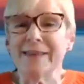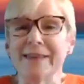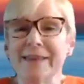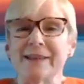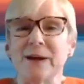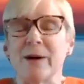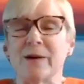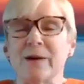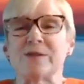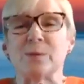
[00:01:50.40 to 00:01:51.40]
the things I'm
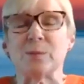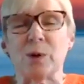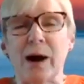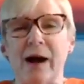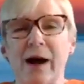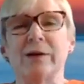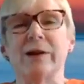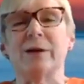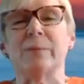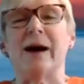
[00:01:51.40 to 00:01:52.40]
most proud
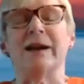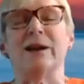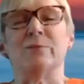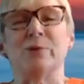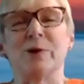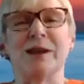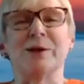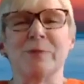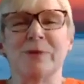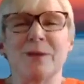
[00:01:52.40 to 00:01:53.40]
about in working
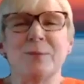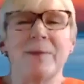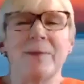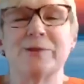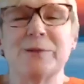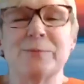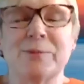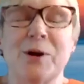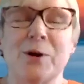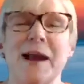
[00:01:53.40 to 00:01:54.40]
with the My Dream
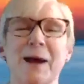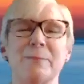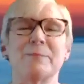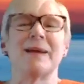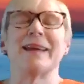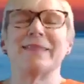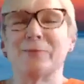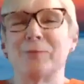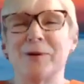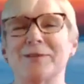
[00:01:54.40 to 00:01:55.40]
program and the
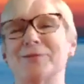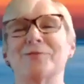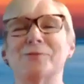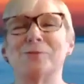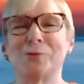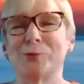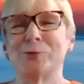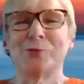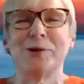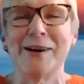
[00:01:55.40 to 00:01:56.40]
wonderful
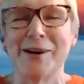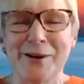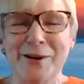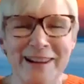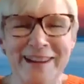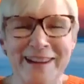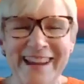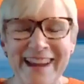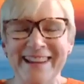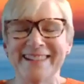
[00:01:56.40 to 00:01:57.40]
Gloria Arias
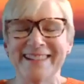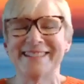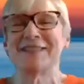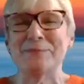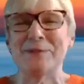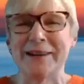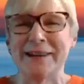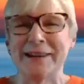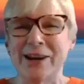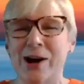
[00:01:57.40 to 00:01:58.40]
at Tulsa
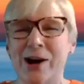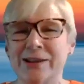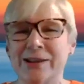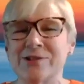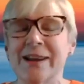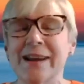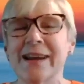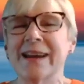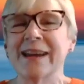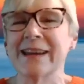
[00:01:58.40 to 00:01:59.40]
Community College
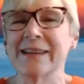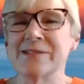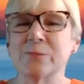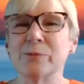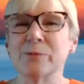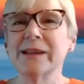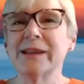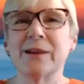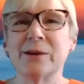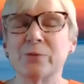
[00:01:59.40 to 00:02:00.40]
is
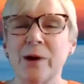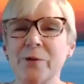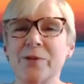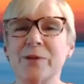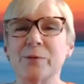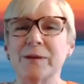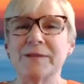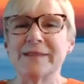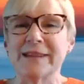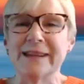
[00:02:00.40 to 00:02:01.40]
really the growth that we've
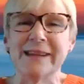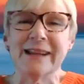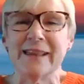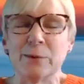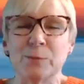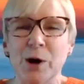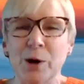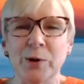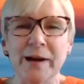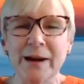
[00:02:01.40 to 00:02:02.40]
seen in the
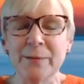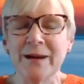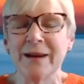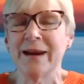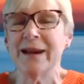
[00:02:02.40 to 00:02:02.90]
program.